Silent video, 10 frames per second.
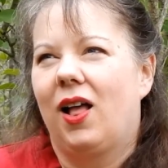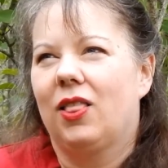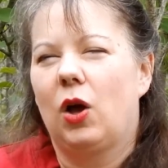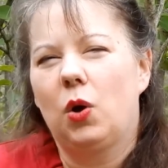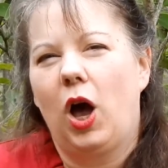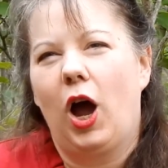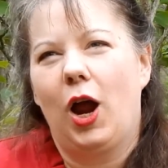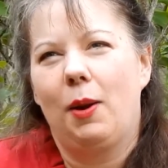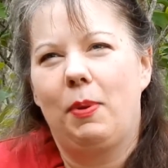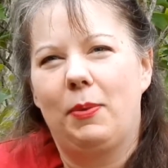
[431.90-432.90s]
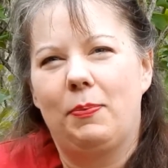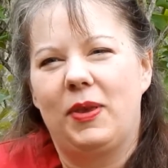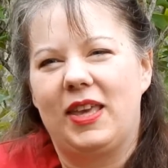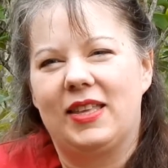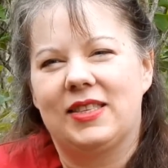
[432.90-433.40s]
Low carb
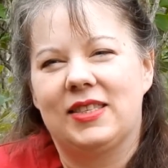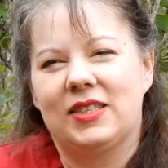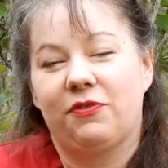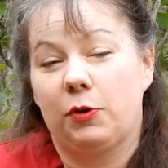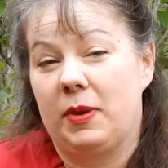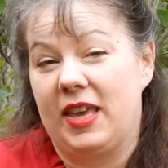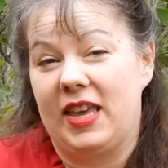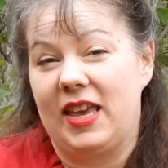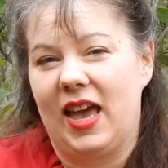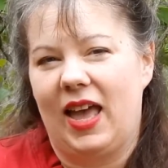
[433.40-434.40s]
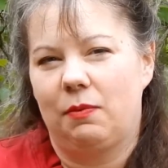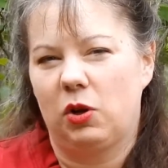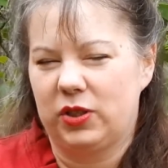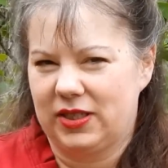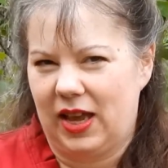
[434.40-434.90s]
means, for me and
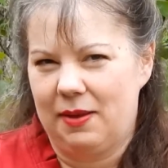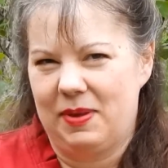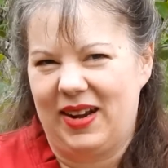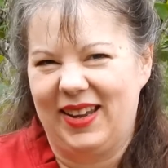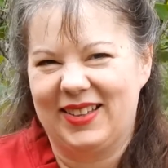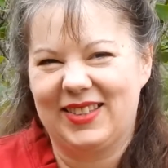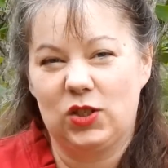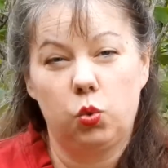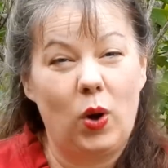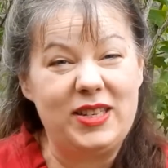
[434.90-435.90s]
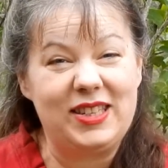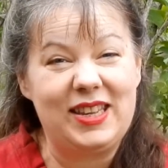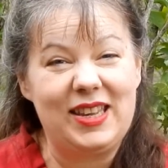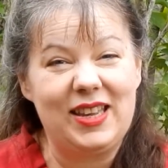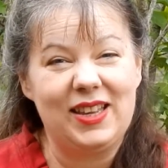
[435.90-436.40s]
most diabetics,
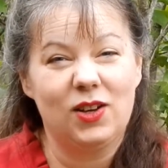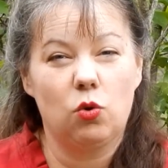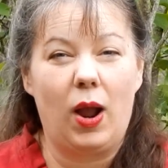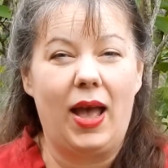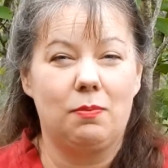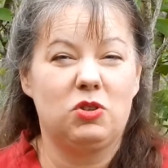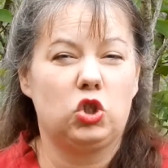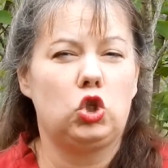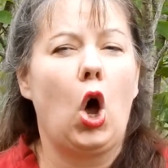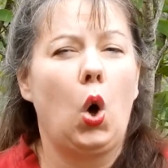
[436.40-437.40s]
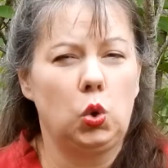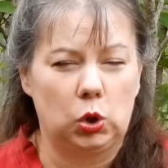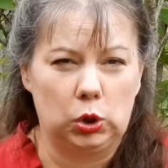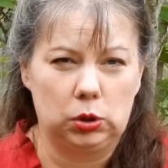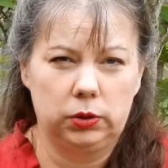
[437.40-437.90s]
20 grams
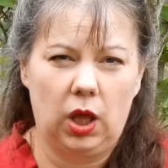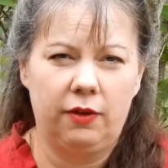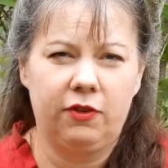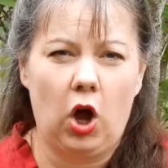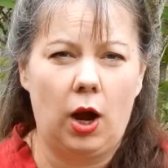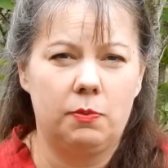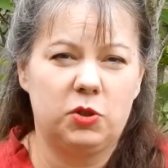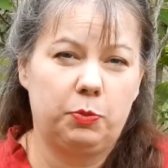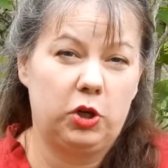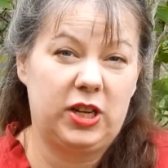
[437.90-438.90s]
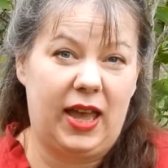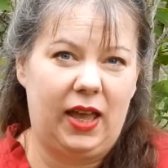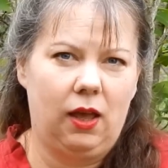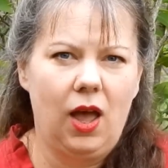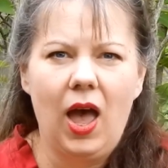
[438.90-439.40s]
total of carbs per day.
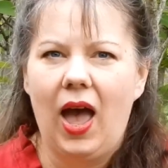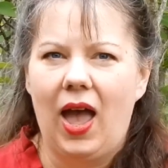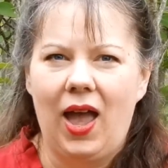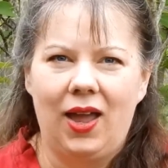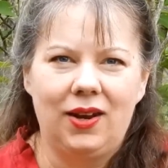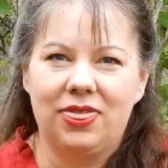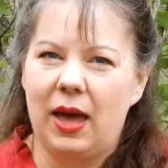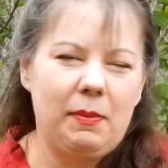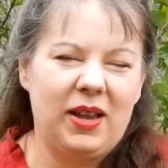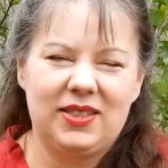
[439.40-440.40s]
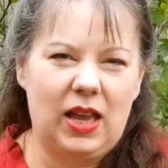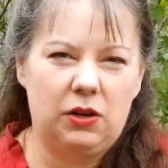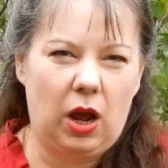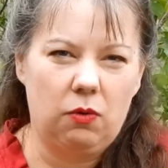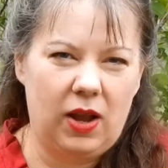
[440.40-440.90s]
And that might
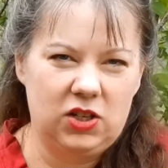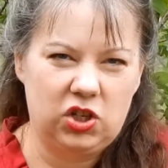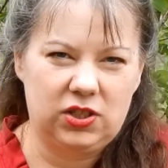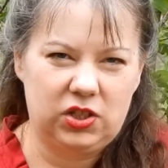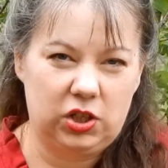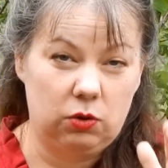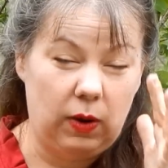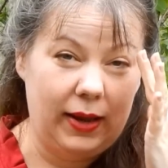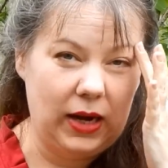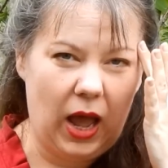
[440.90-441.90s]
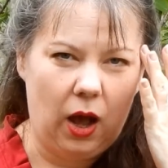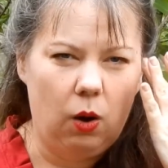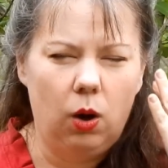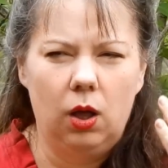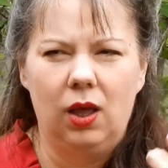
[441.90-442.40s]
sound outrageous to you right
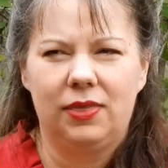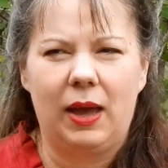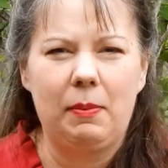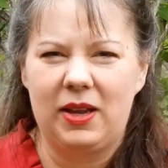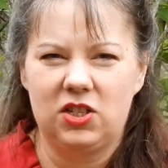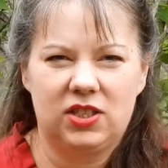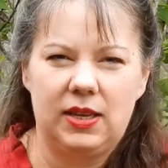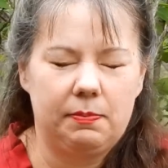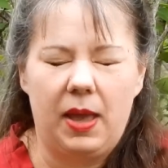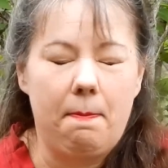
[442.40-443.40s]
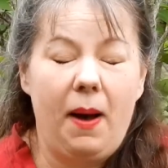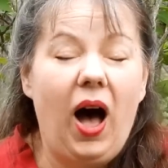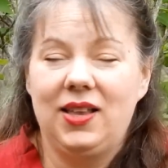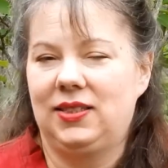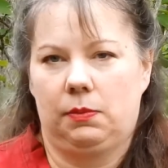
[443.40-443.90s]
now. That might seem
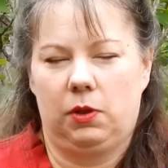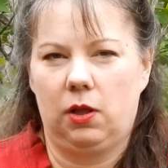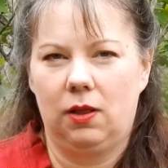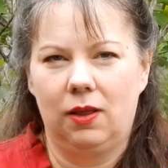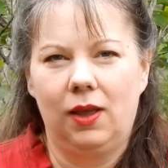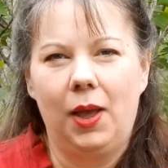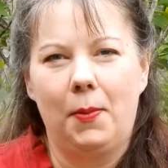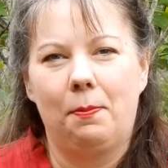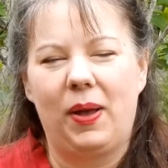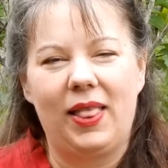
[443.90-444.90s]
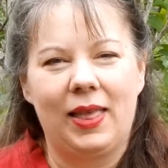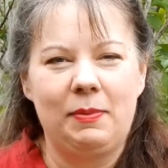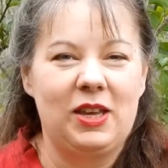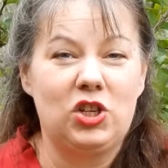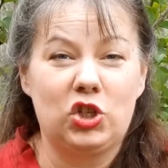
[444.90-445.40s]
impossible, but let
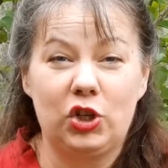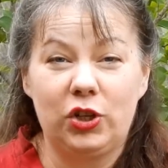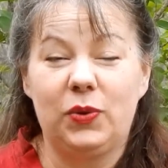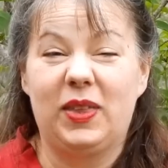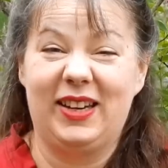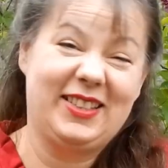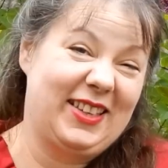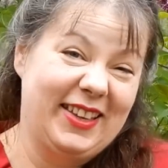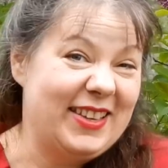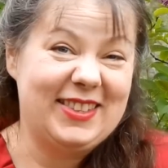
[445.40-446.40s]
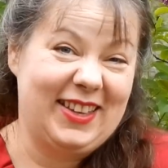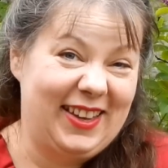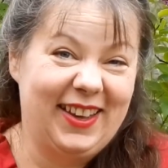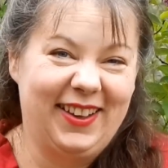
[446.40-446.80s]
me assure you that it's easy.